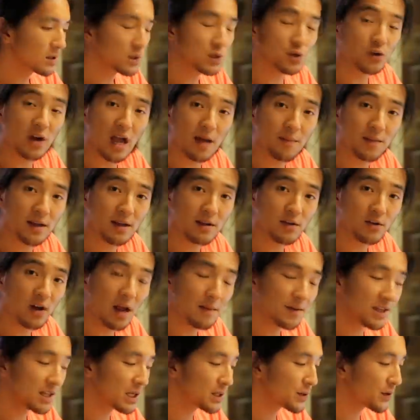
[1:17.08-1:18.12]
So grabbing,
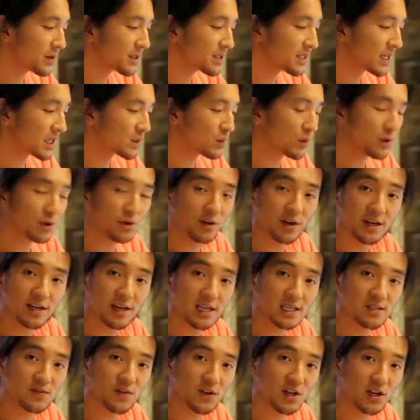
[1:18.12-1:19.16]
grabbing the joysticks with your
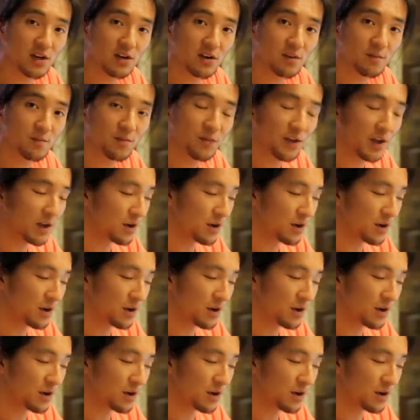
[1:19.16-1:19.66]
index finger